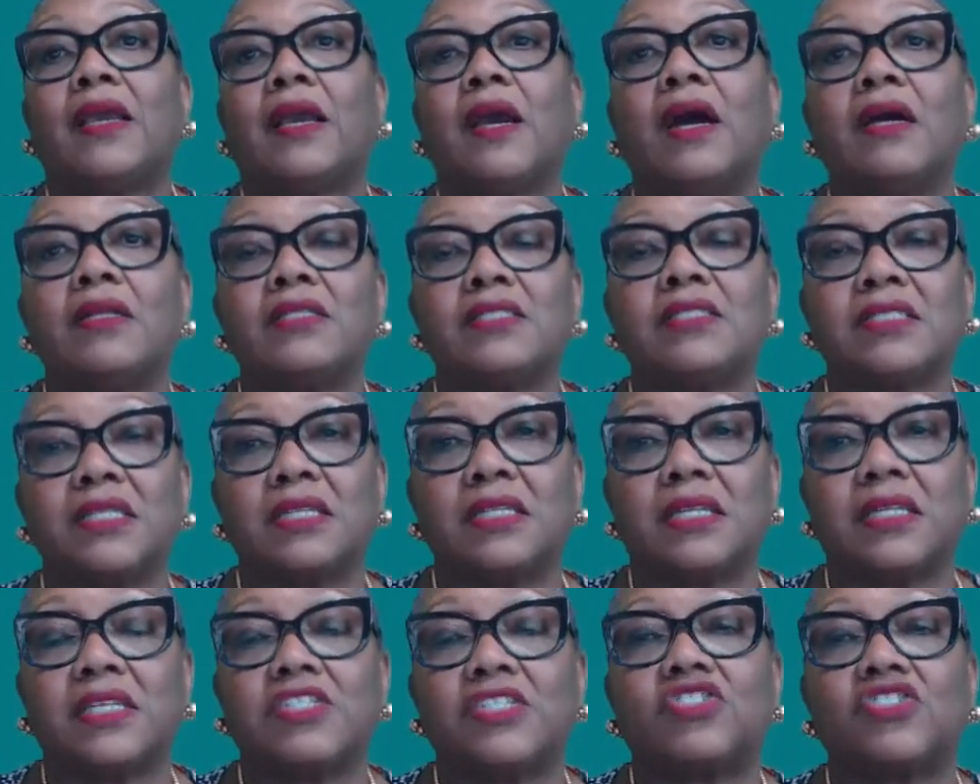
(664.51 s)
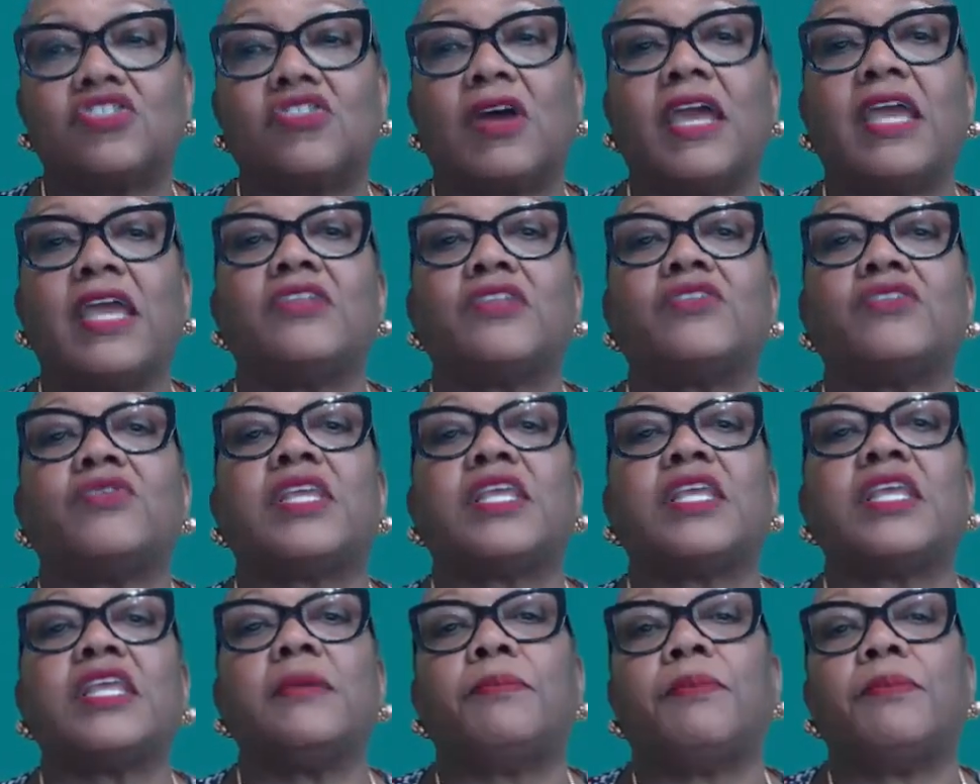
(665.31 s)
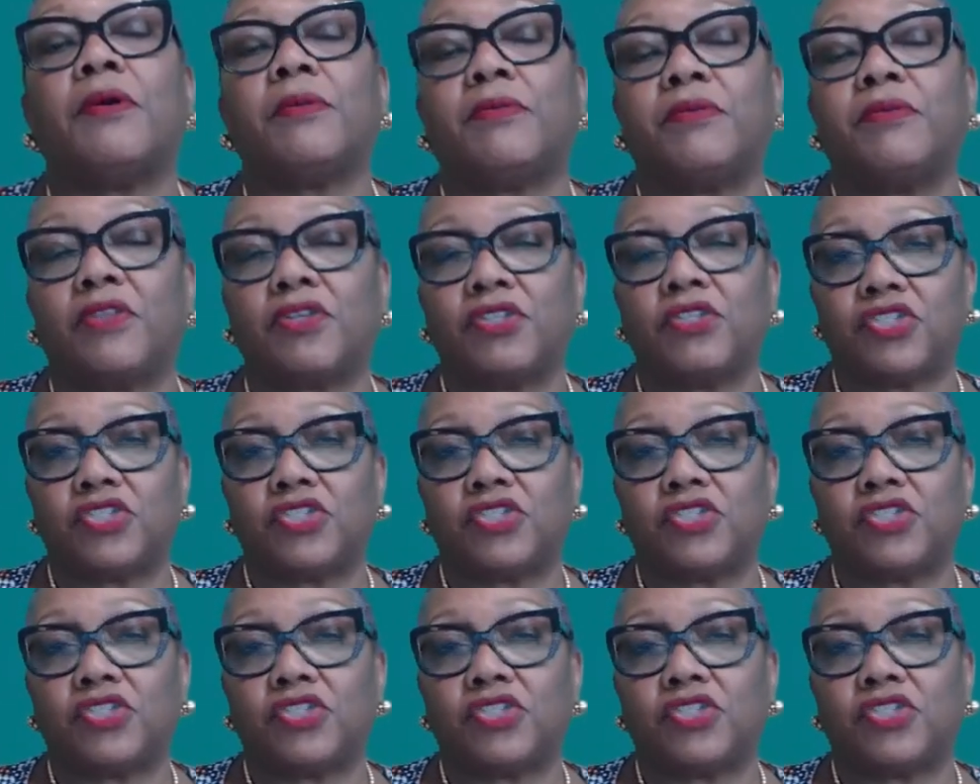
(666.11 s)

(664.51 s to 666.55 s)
constantly trying to keep up with the